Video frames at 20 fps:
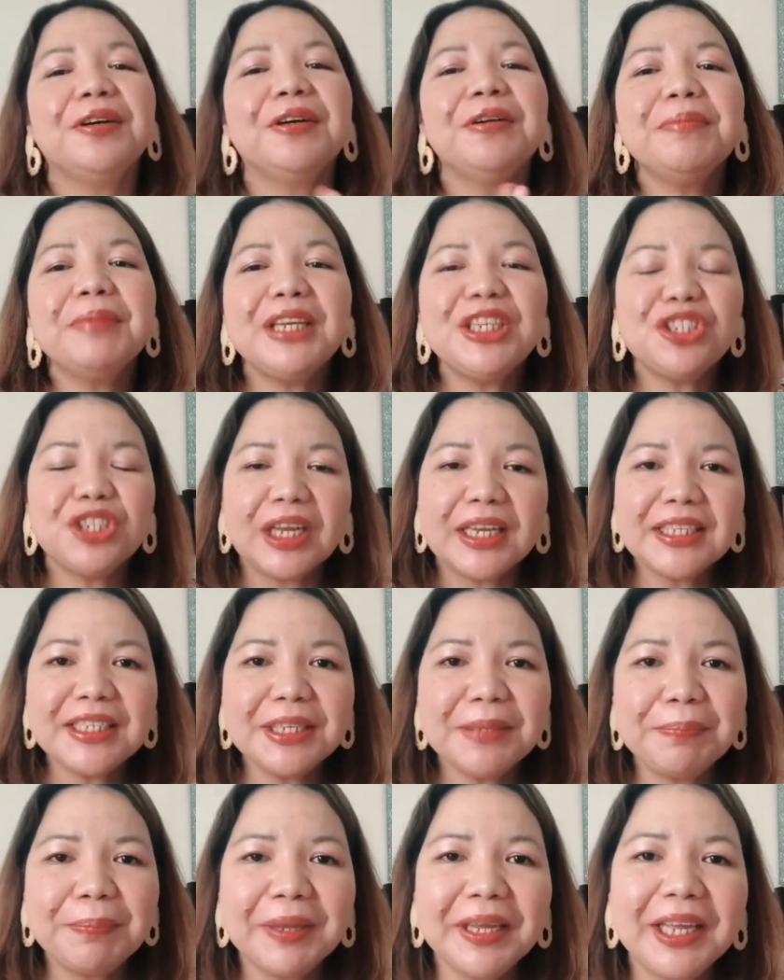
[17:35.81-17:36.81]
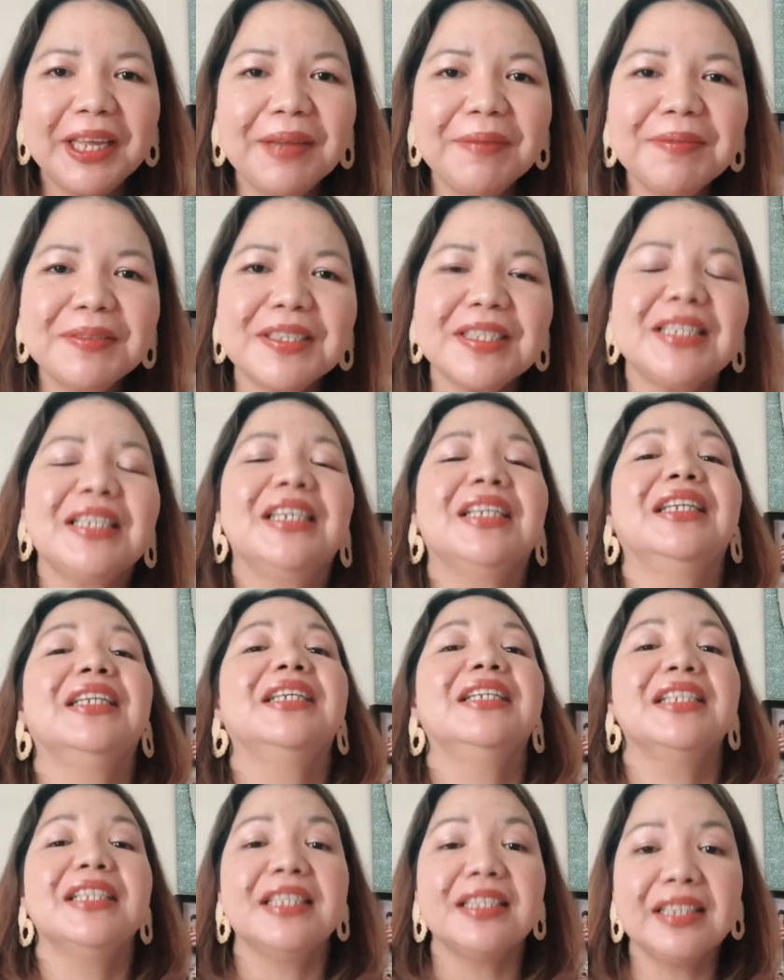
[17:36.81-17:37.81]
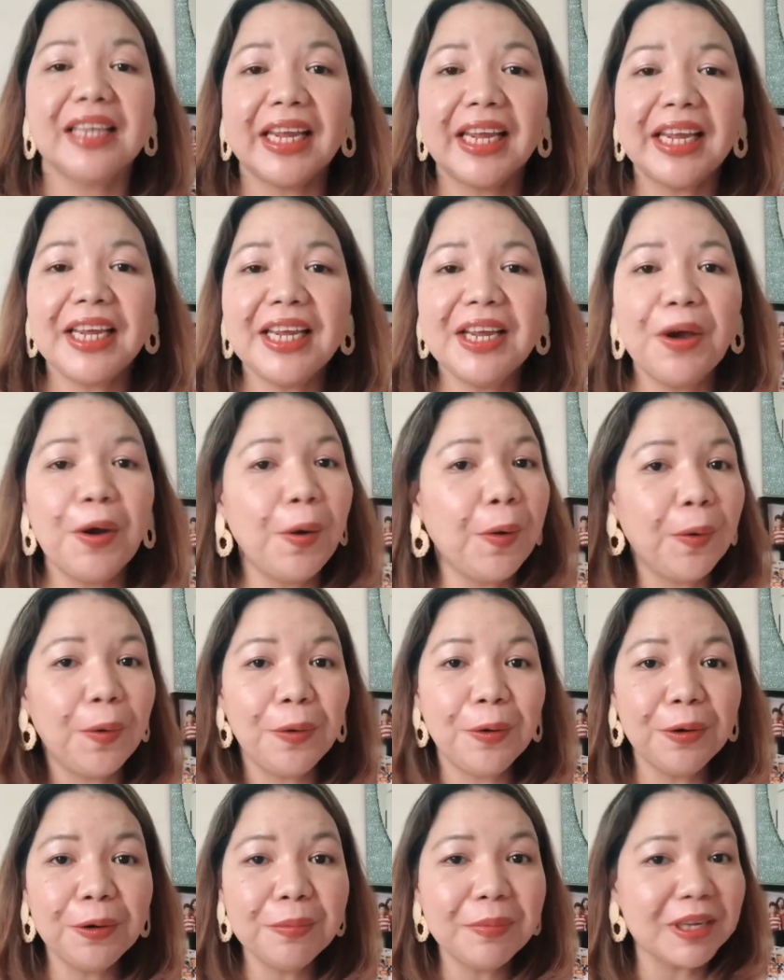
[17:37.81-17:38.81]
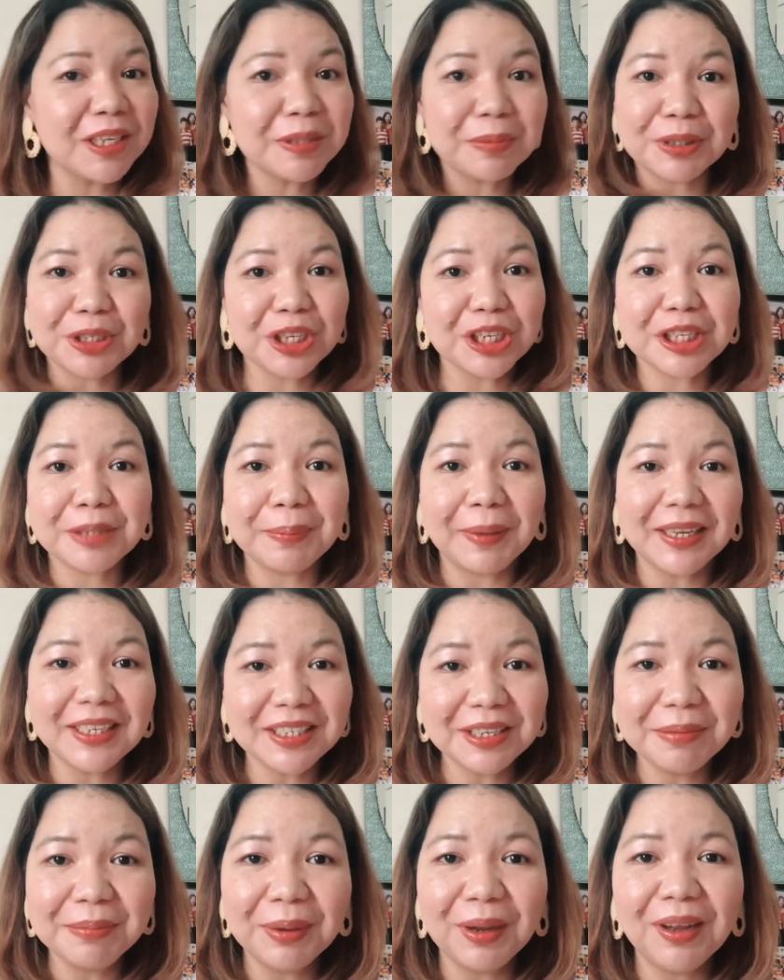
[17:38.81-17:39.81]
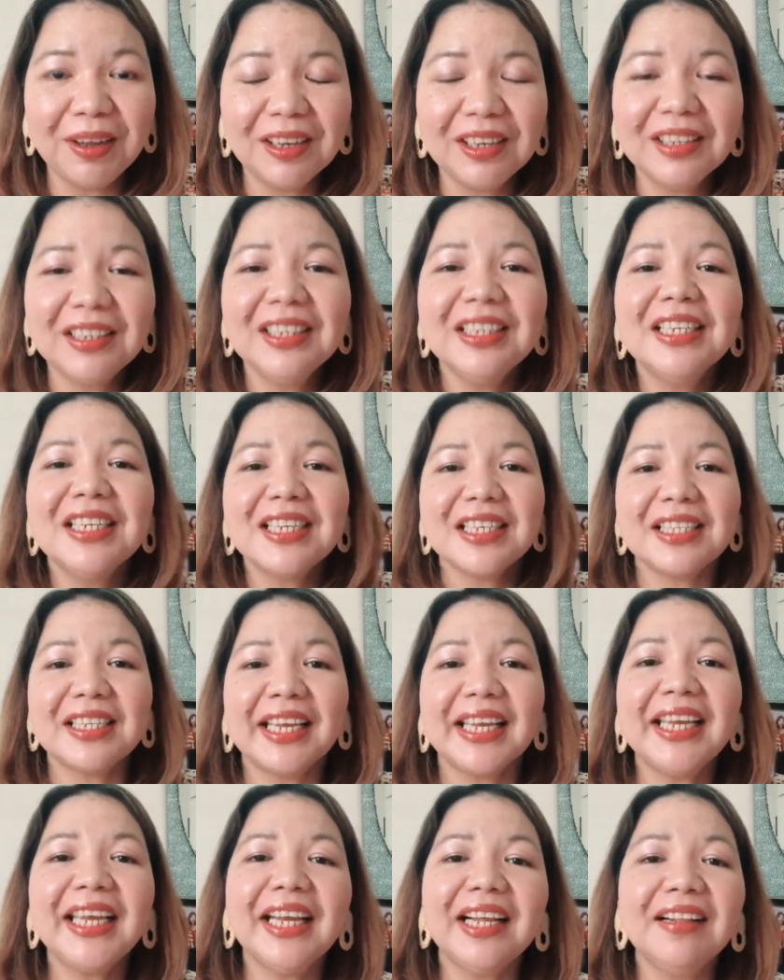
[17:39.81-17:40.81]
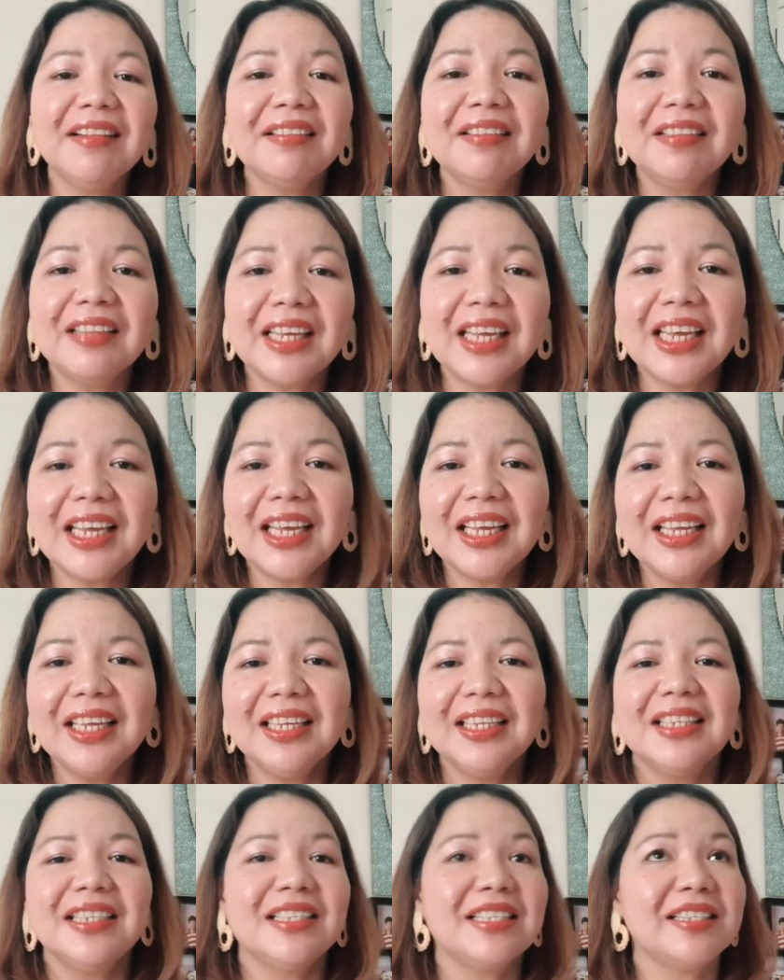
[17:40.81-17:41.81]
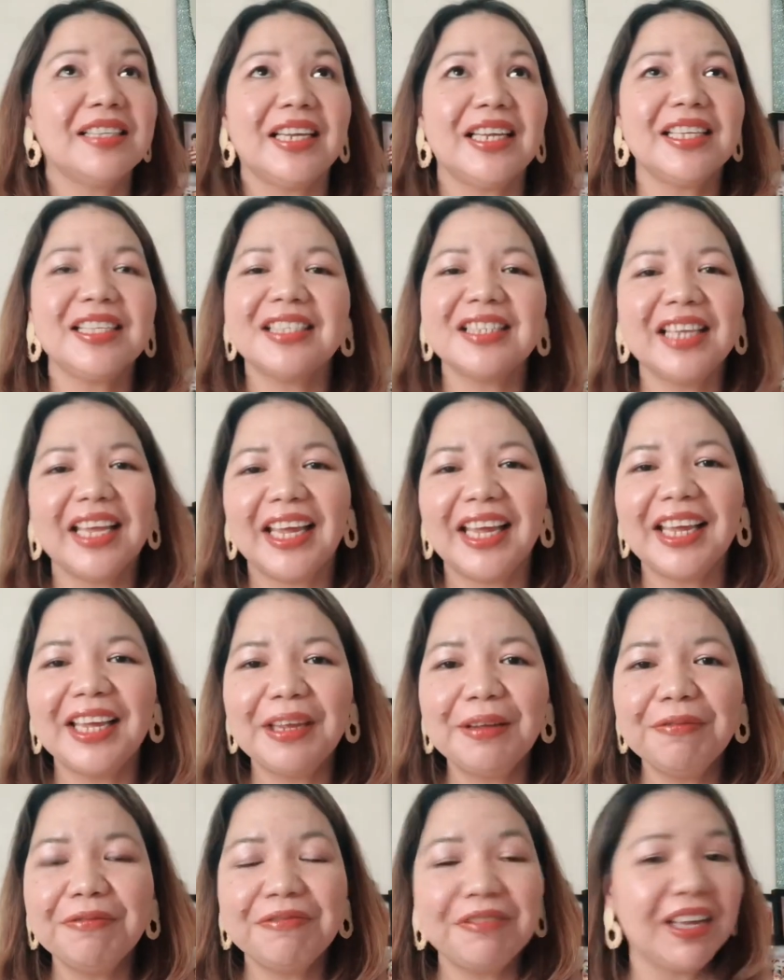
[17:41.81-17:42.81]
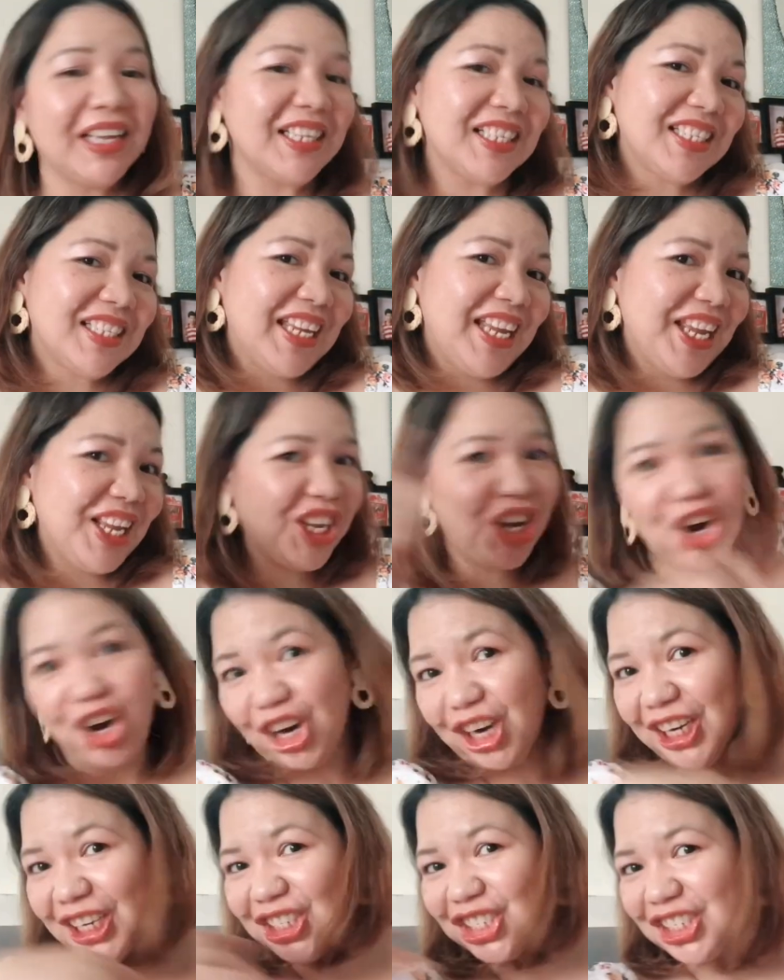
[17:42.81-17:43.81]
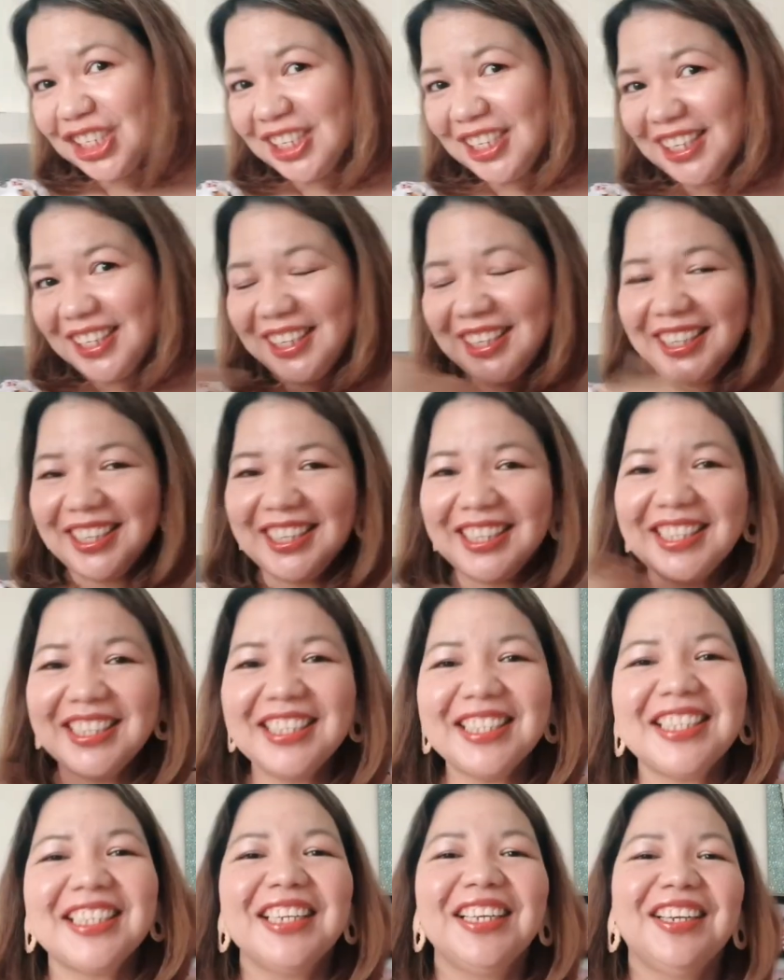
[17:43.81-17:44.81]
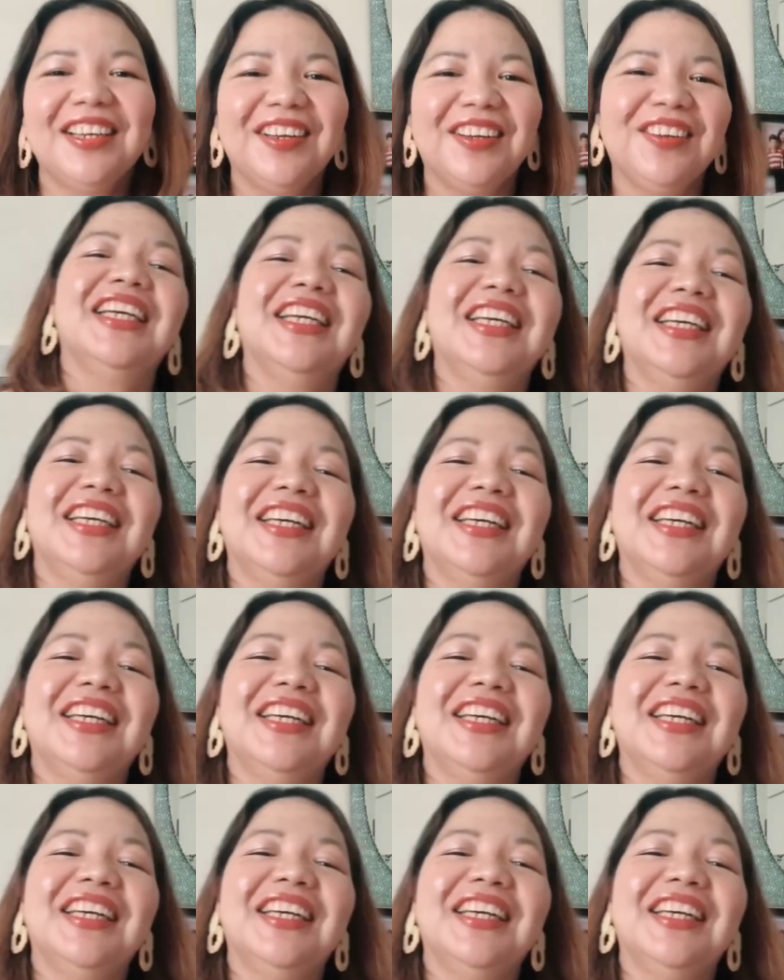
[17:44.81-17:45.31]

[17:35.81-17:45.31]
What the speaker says: So my Jazzy Peeps, stay home as much as possible, stay healthy, stay safe, and stay gorgeous!